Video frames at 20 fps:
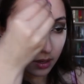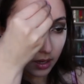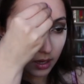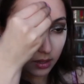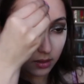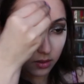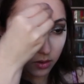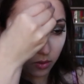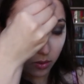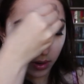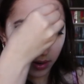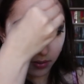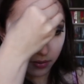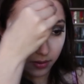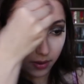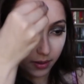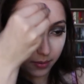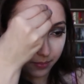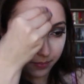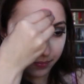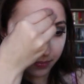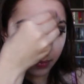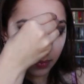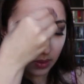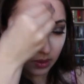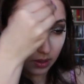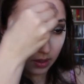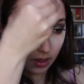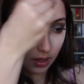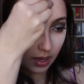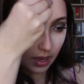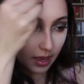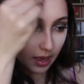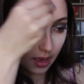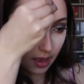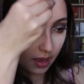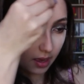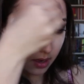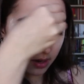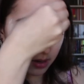It's quite fun.
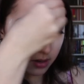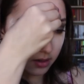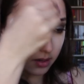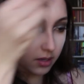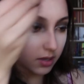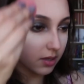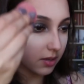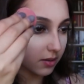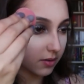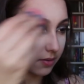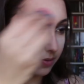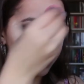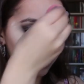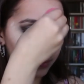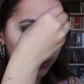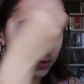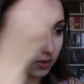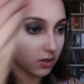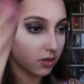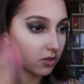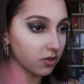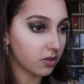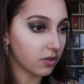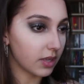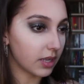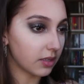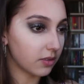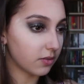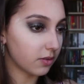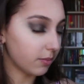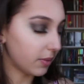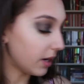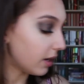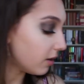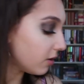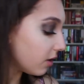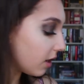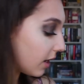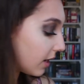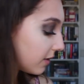And so that's for my
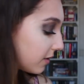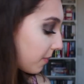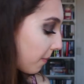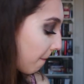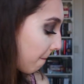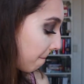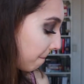under eyes.